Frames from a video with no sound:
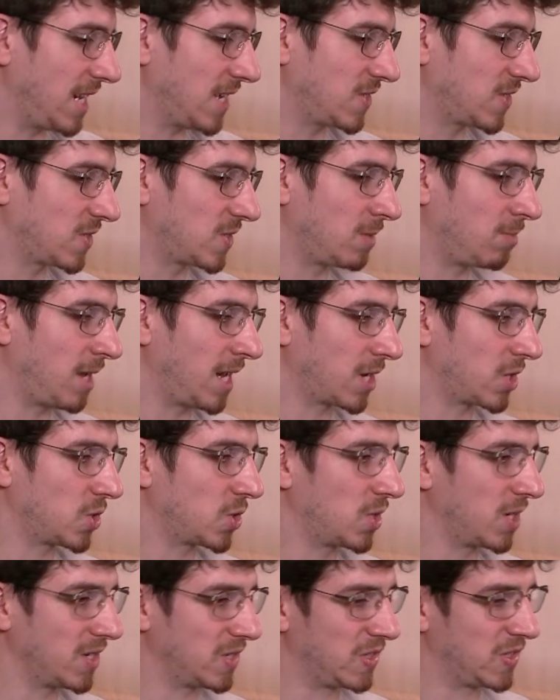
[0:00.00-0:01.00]
some
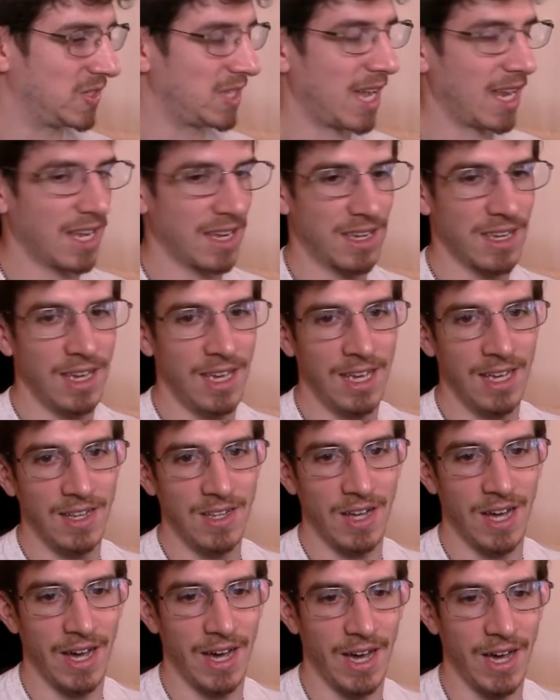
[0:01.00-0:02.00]
extra aesthetic
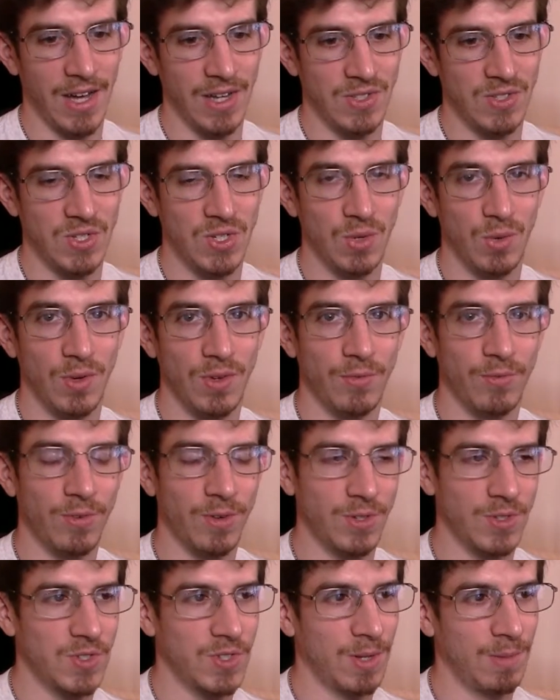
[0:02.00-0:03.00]
to it for
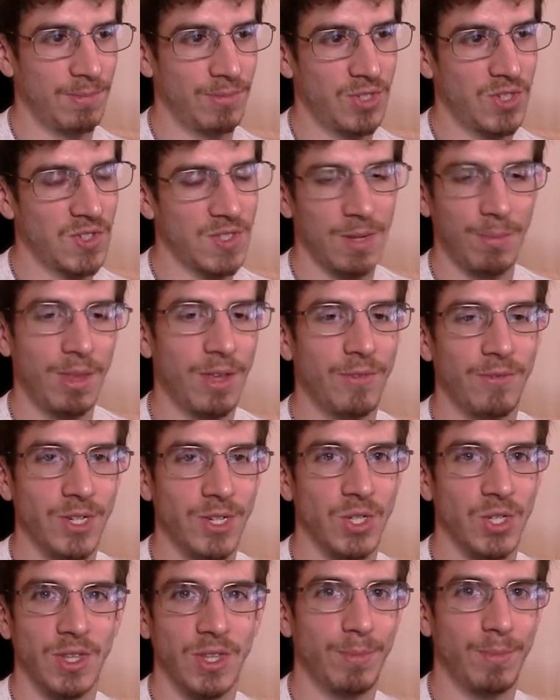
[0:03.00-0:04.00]
just something
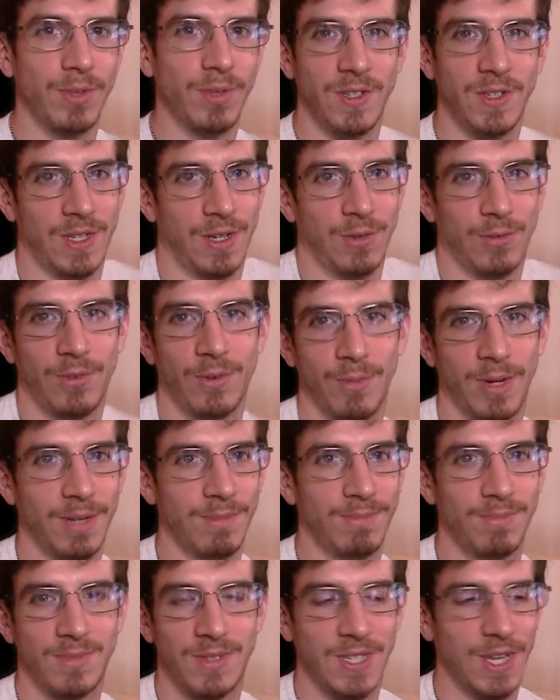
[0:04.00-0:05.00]
visually pleasing for
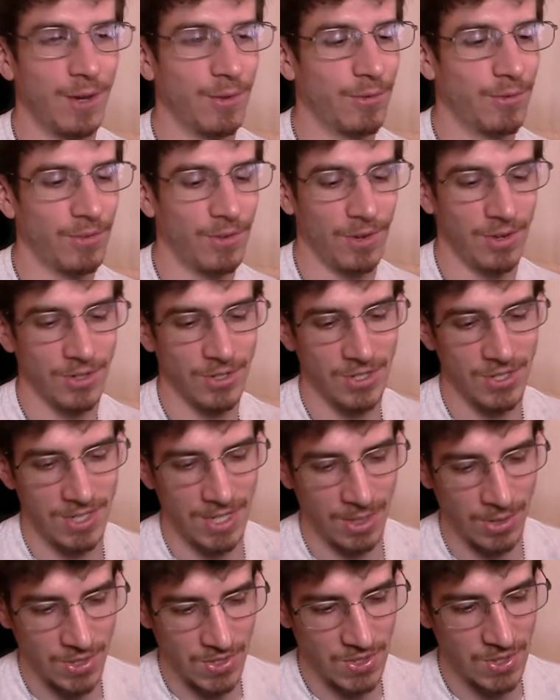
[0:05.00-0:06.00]
myself, for, you
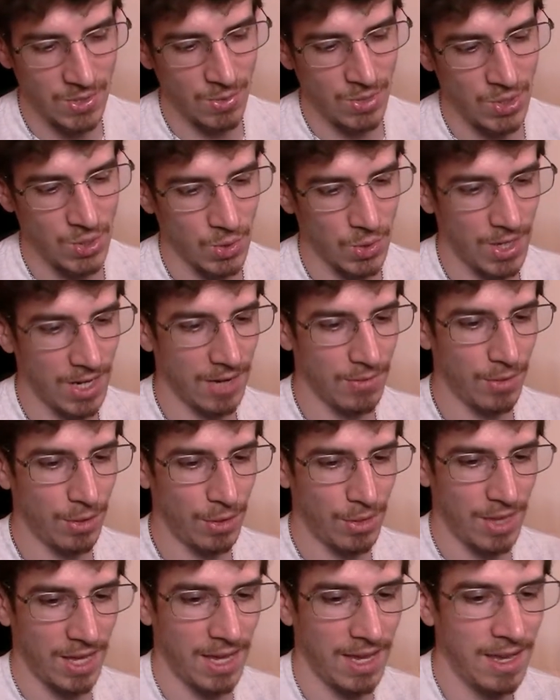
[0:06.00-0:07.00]
know, just to enjoy and
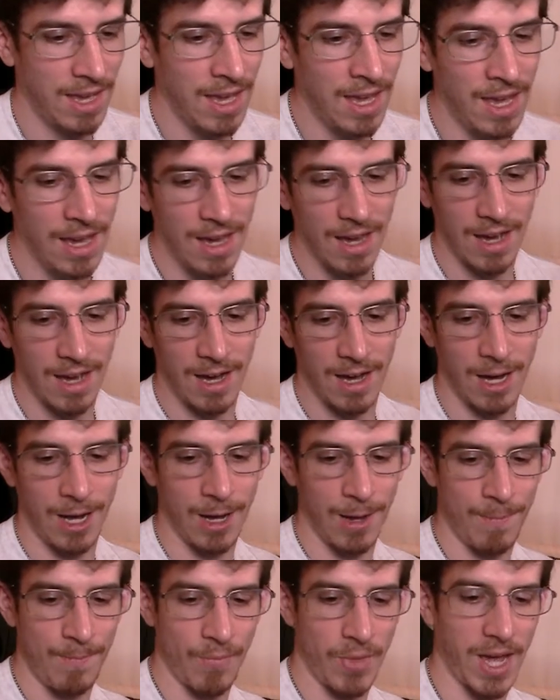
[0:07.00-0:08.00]
everything.
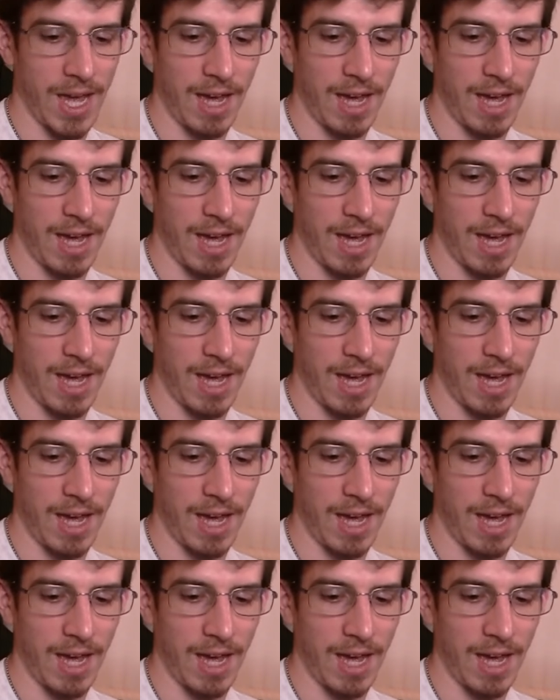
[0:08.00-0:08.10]
I have a